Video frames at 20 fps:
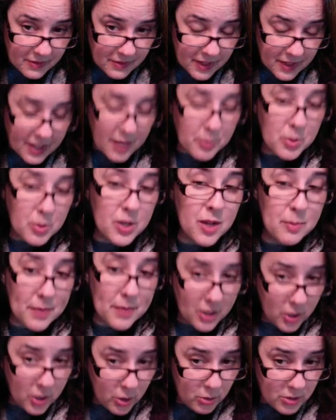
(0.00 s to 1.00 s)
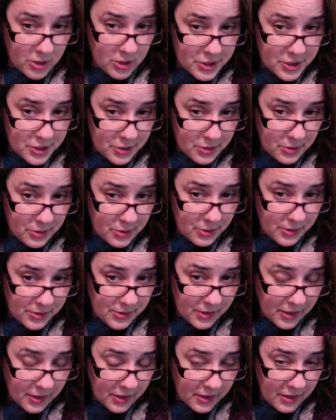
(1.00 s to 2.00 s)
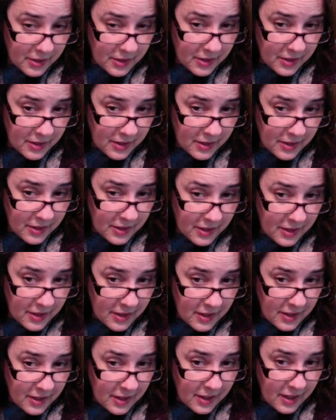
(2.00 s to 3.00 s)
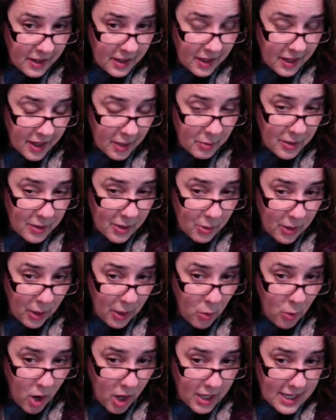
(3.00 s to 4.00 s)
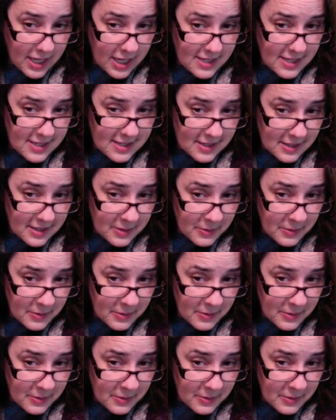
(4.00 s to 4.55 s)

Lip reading: and I put on my coat and shoes, and we go out walkies,